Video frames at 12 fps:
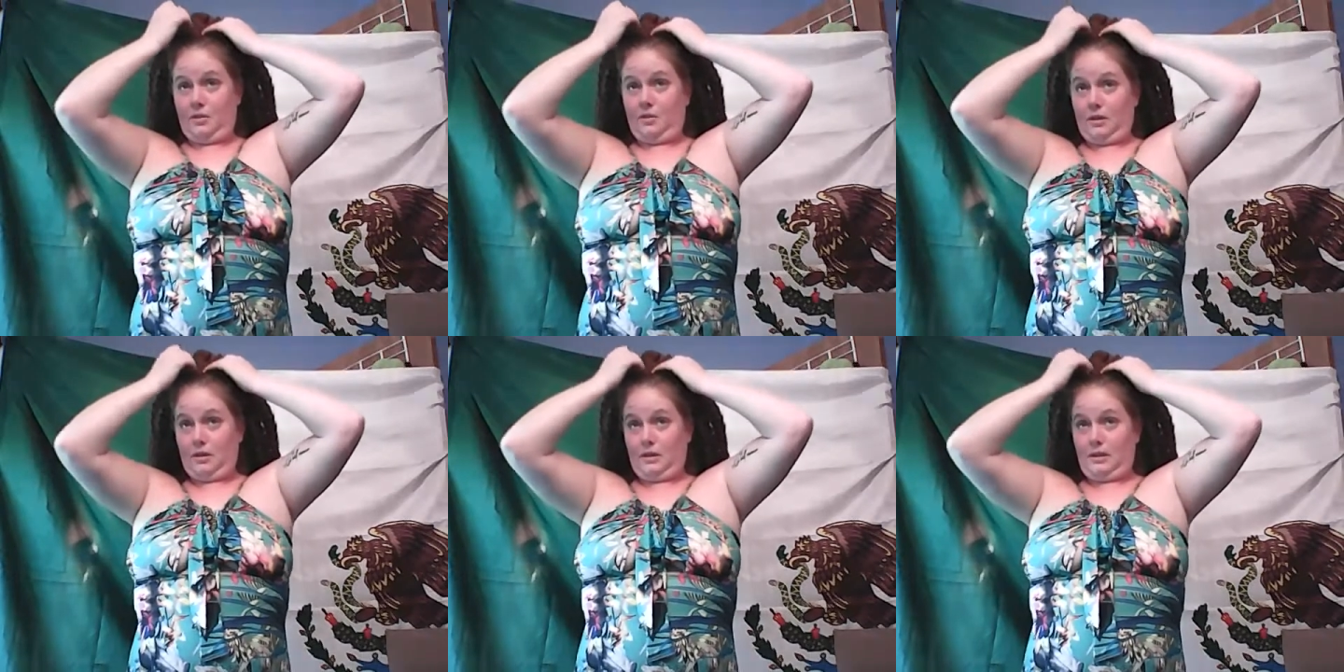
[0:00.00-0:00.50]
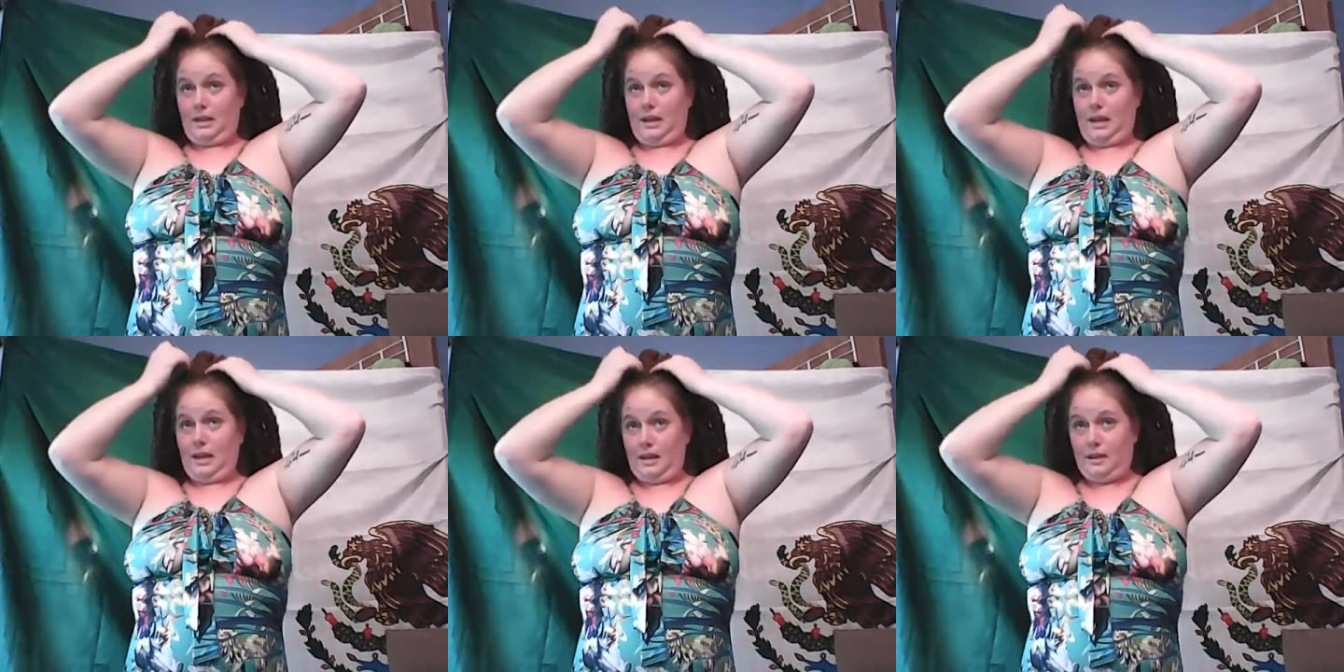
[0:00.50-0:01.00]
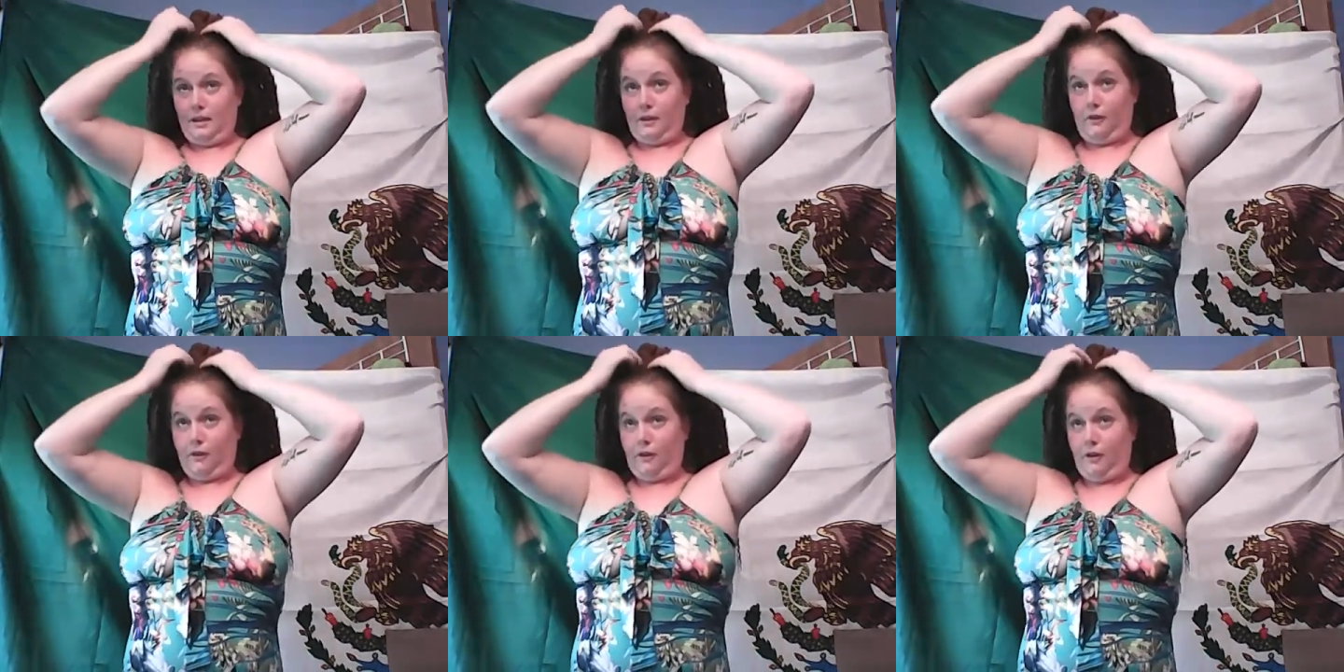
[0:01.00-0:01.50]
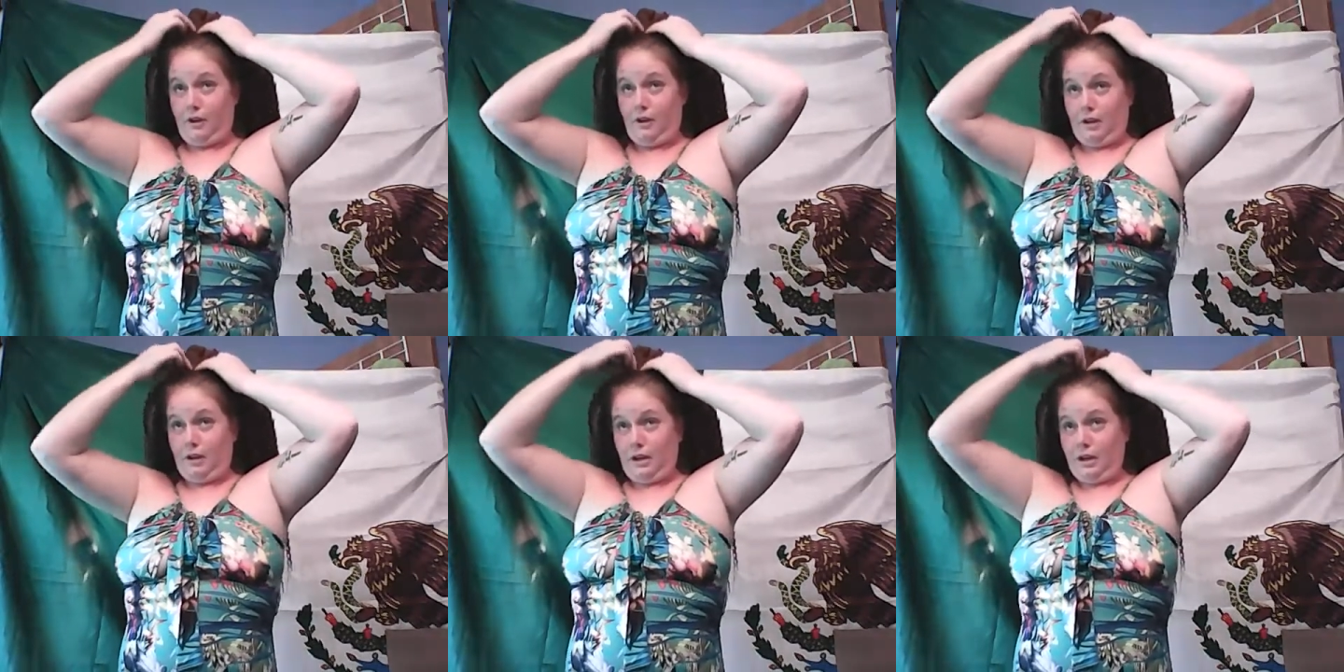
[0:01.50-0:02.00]
you can take the
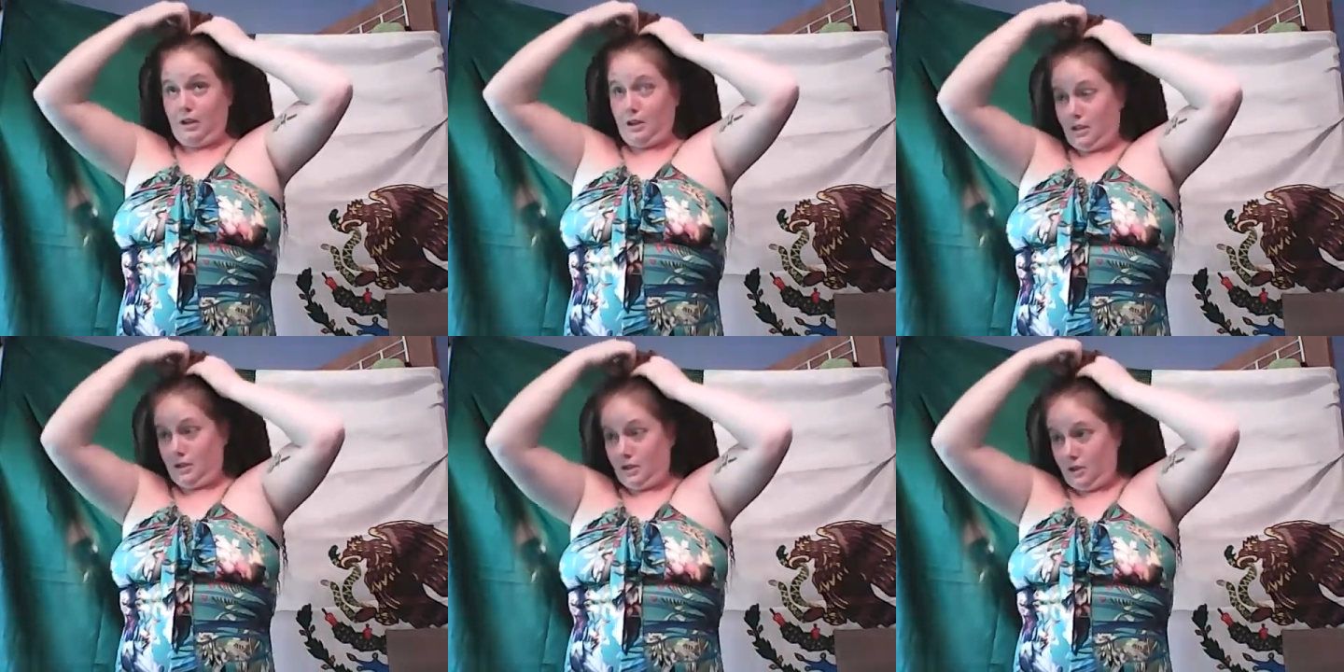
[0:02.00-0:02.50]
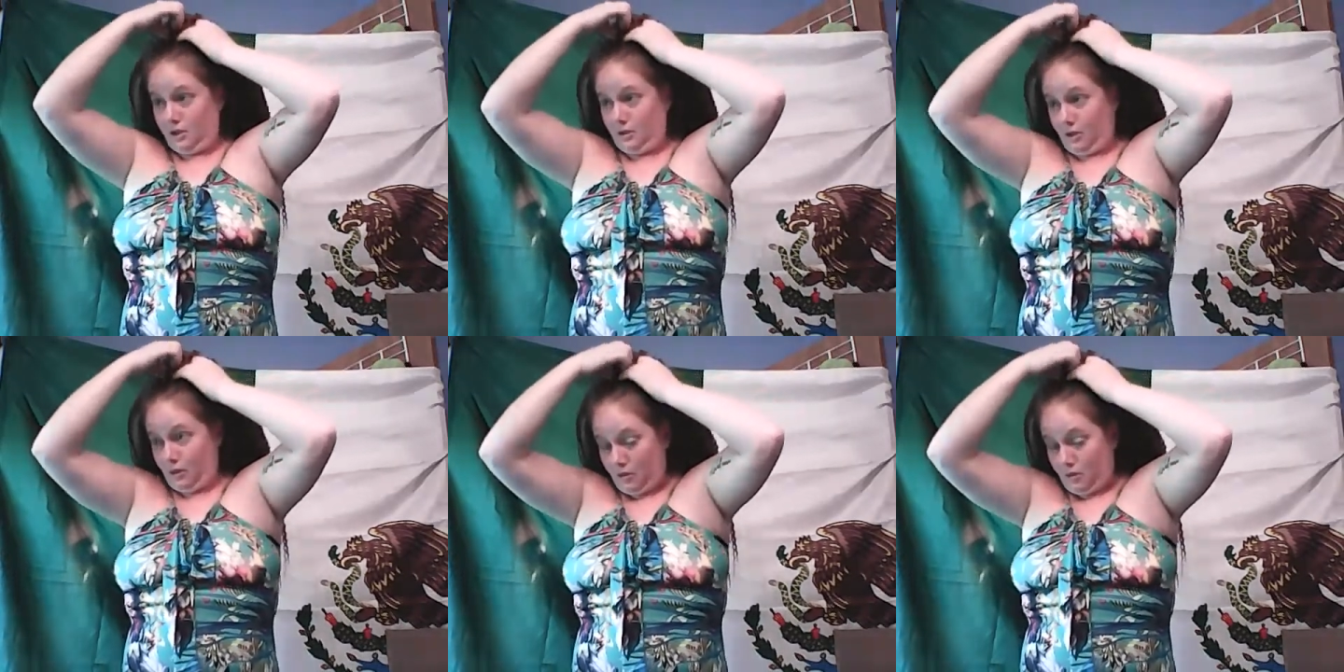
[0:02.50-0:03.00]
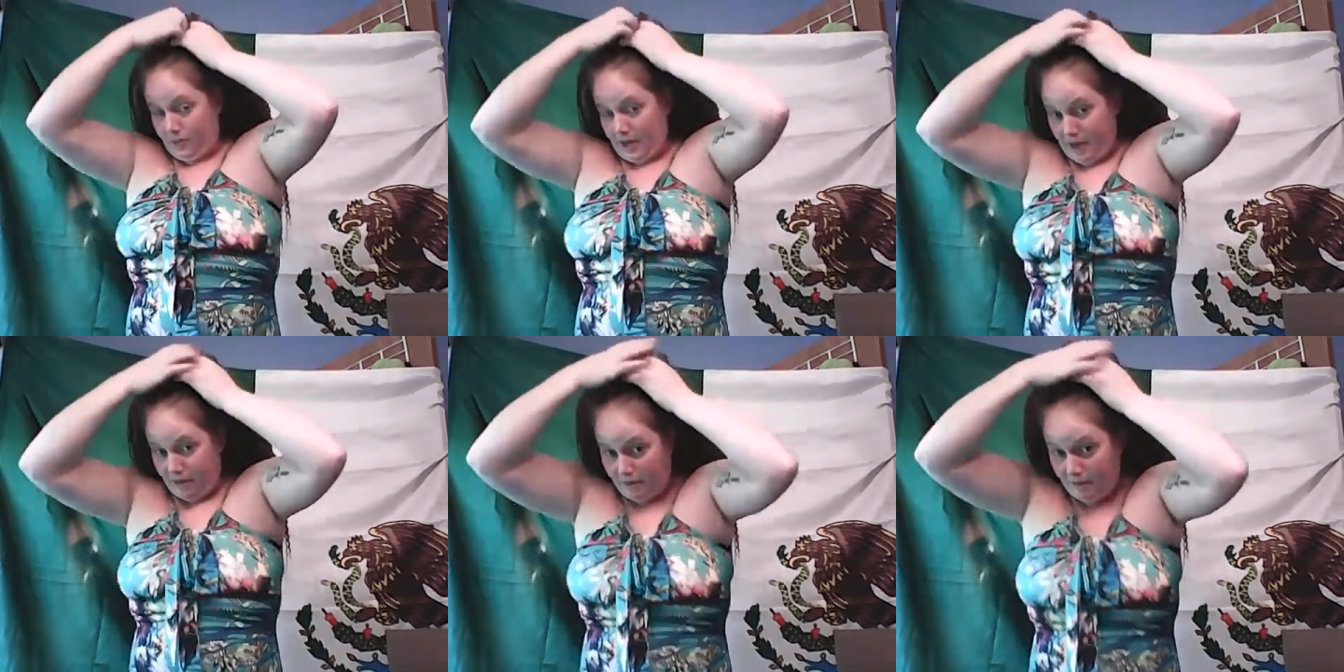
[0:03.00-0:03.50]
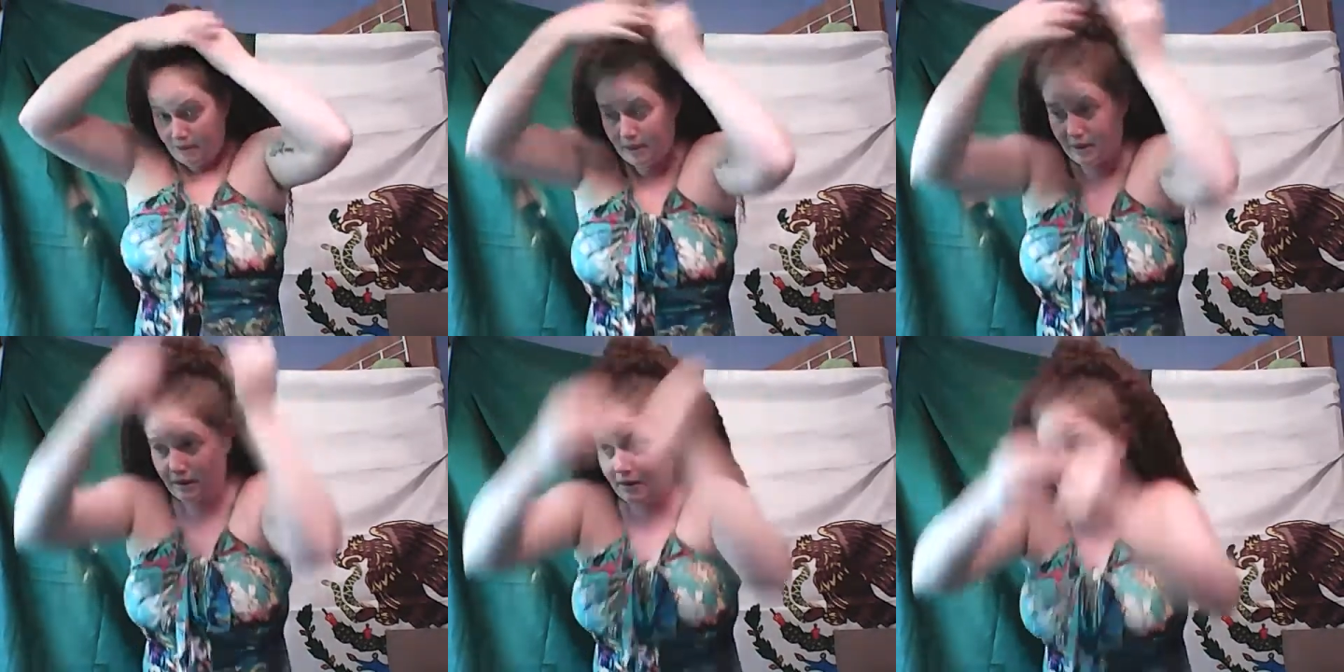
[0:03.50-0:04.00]
front and just throw a bobby
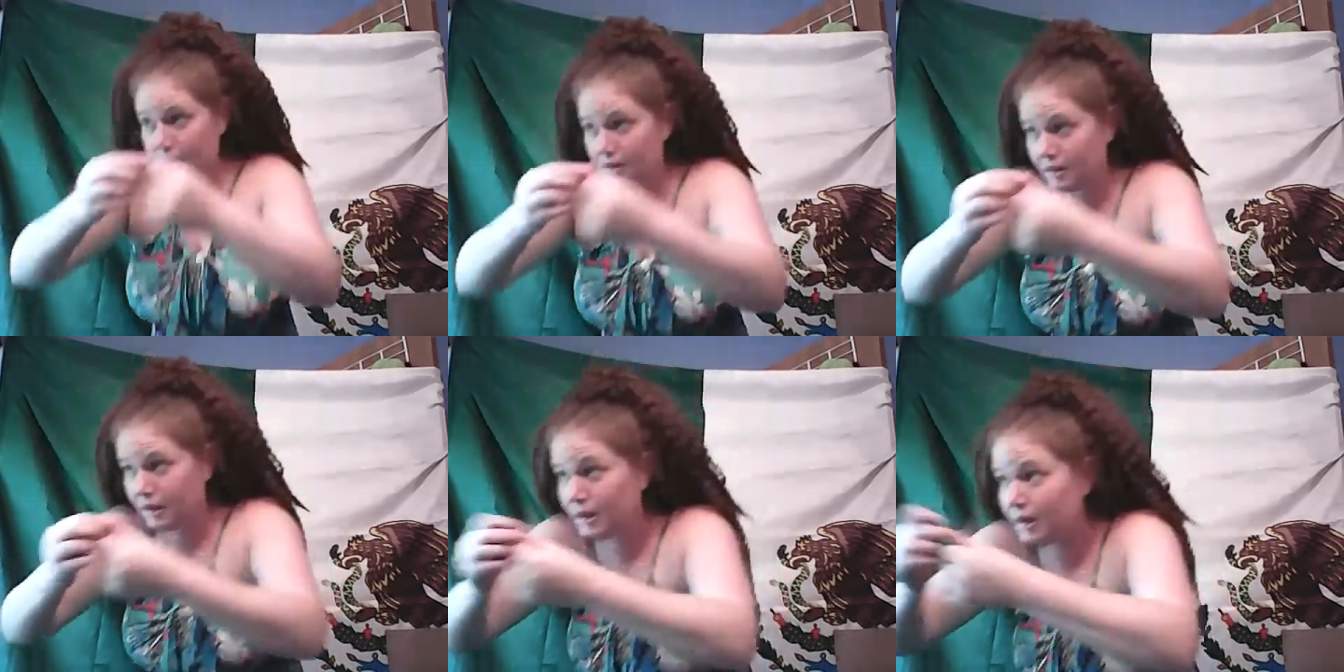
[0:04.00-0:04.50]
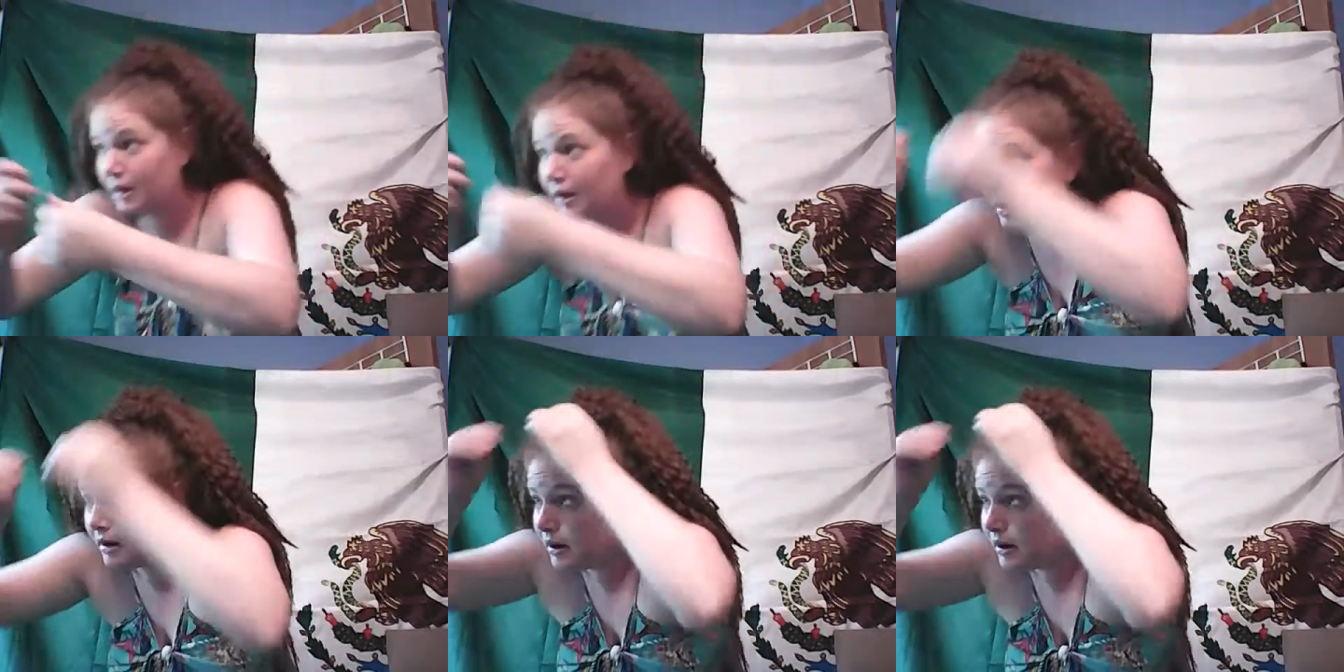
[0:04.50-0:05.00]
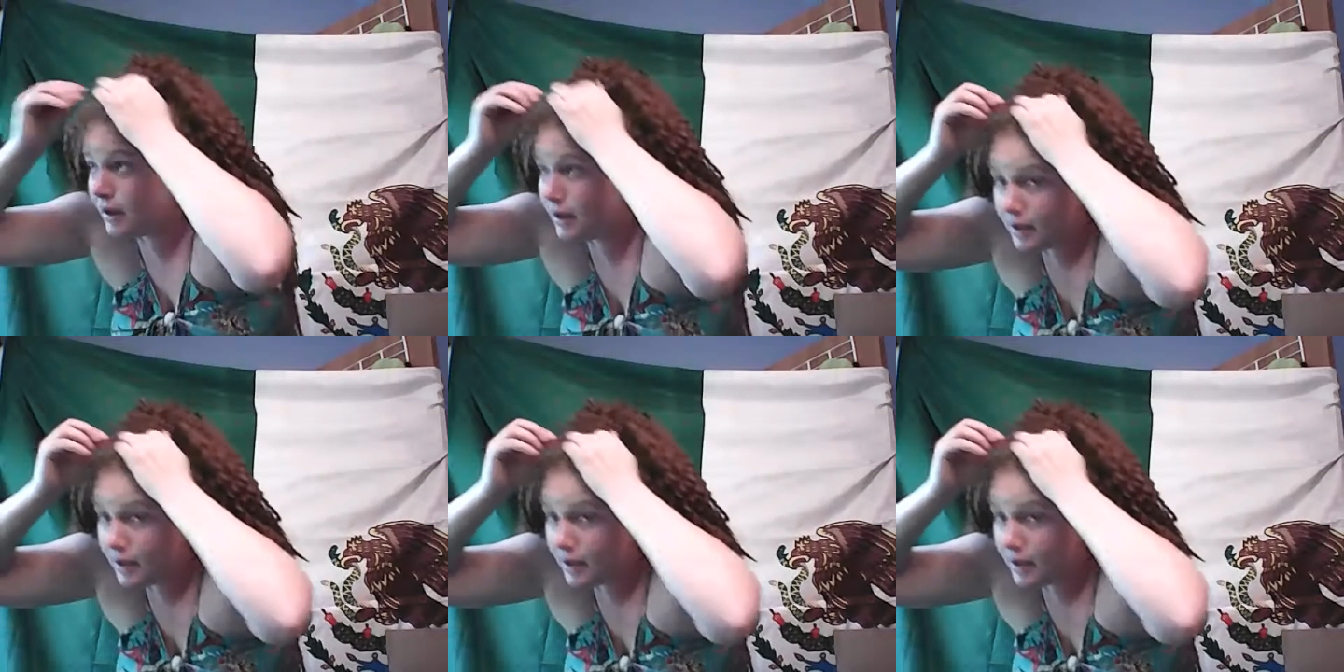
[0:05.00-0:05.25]
pin under there.